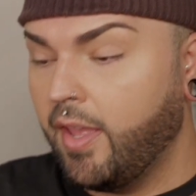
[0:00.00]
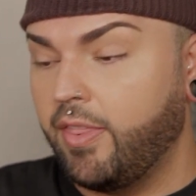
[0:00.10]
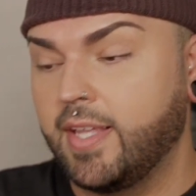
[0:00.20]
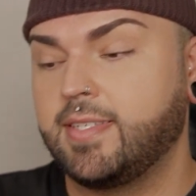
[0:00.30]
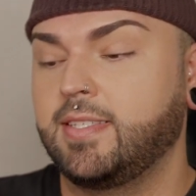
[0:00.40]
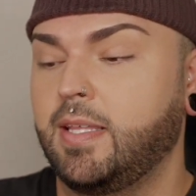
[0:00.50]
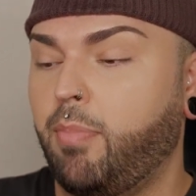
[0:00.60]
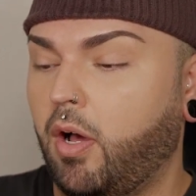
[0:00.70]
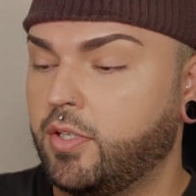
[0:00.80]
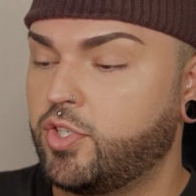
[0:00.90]
This is the
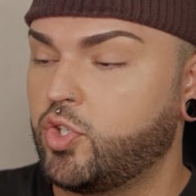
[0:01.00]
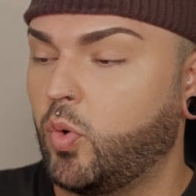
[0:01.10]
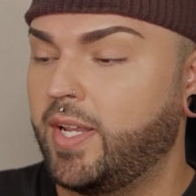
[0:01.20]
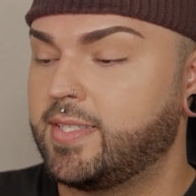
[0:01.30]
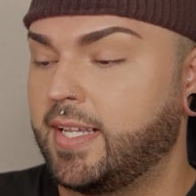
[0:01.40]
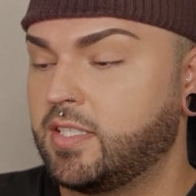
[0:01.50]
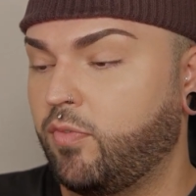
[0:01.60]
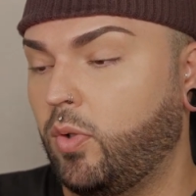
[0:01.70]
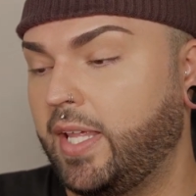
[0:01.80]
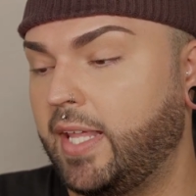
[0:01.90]
Paula's Choice
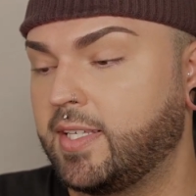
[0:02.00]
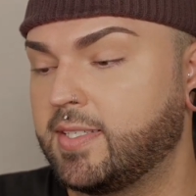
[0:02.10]
Exfoliate.